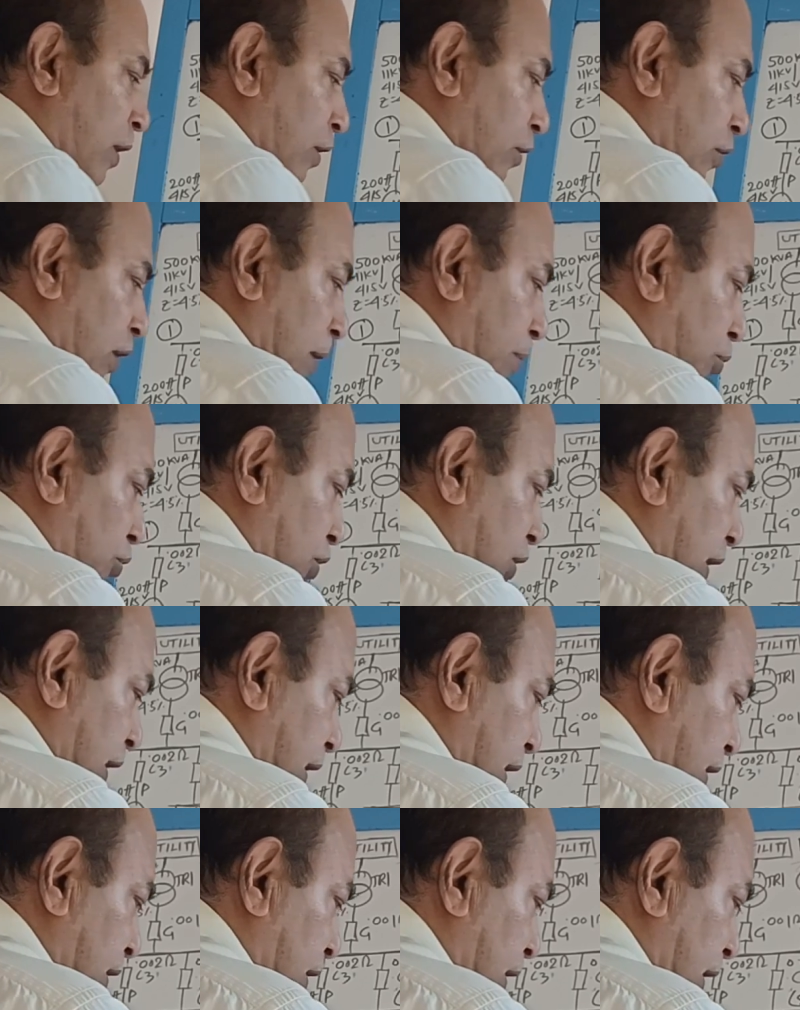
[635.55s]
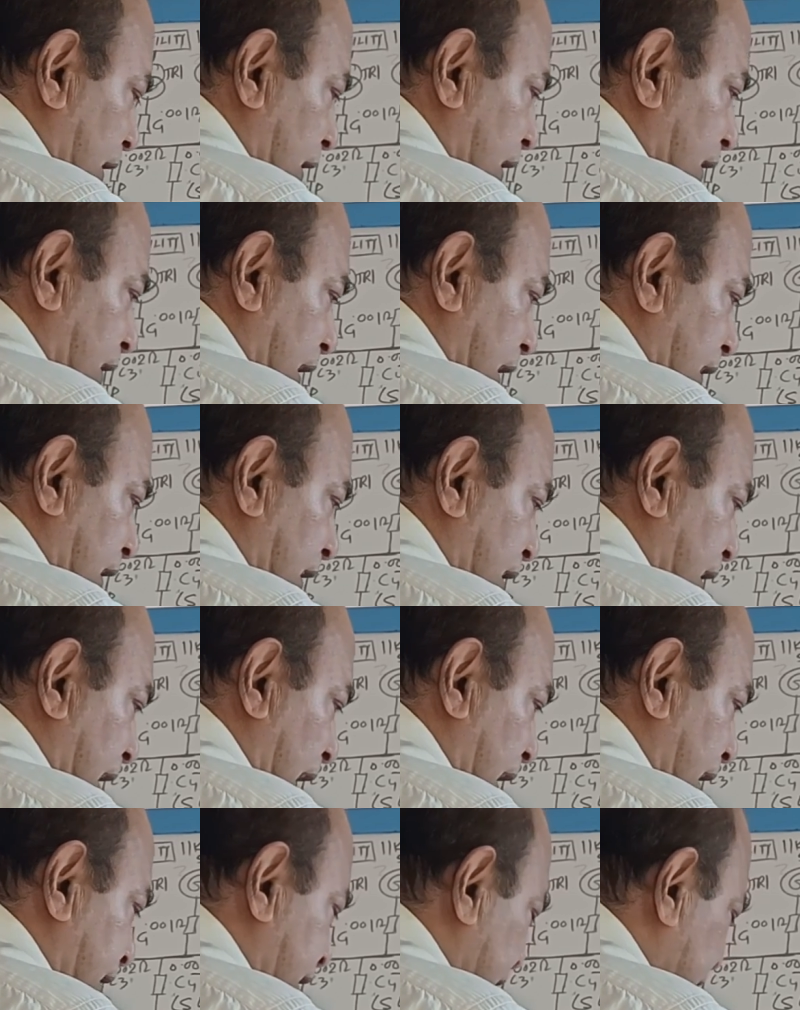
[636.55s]
So if you see this thing, these are this
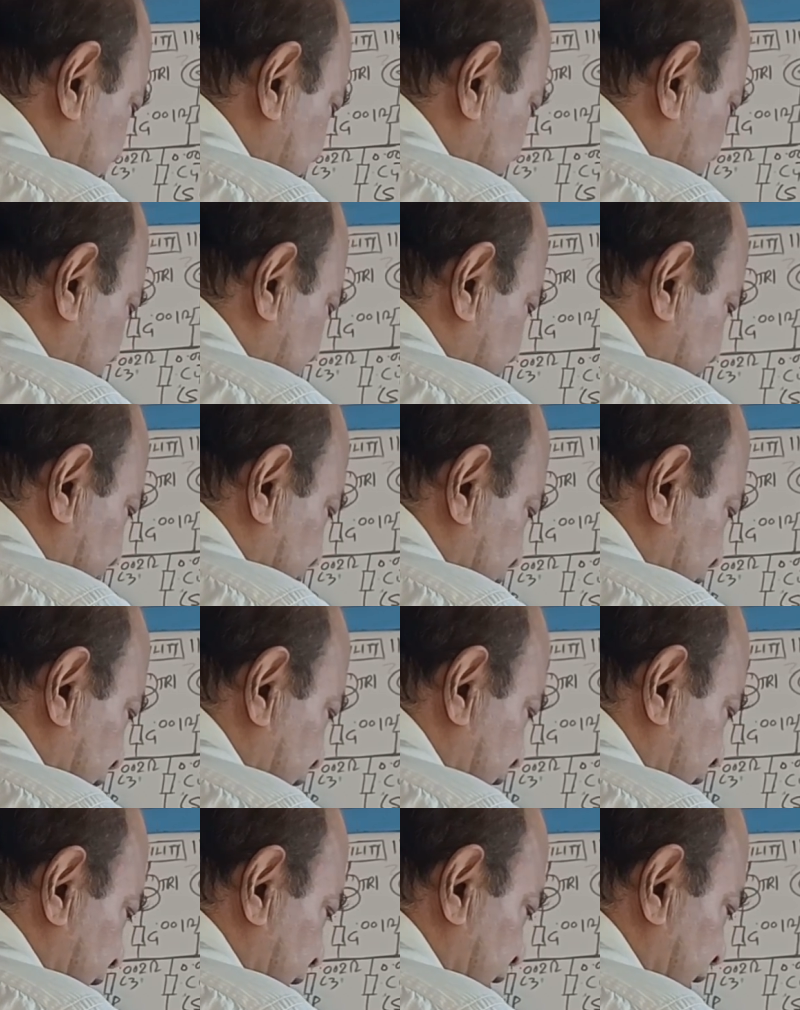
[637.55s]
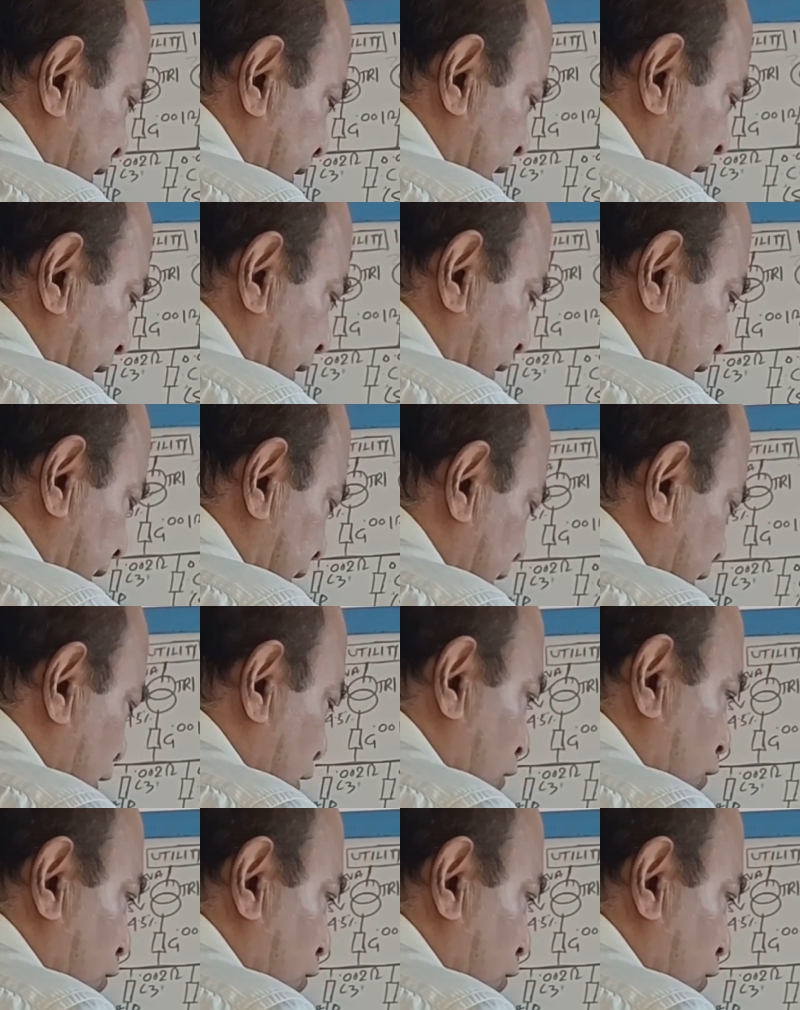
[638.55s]
cancelled, these are this cancelled.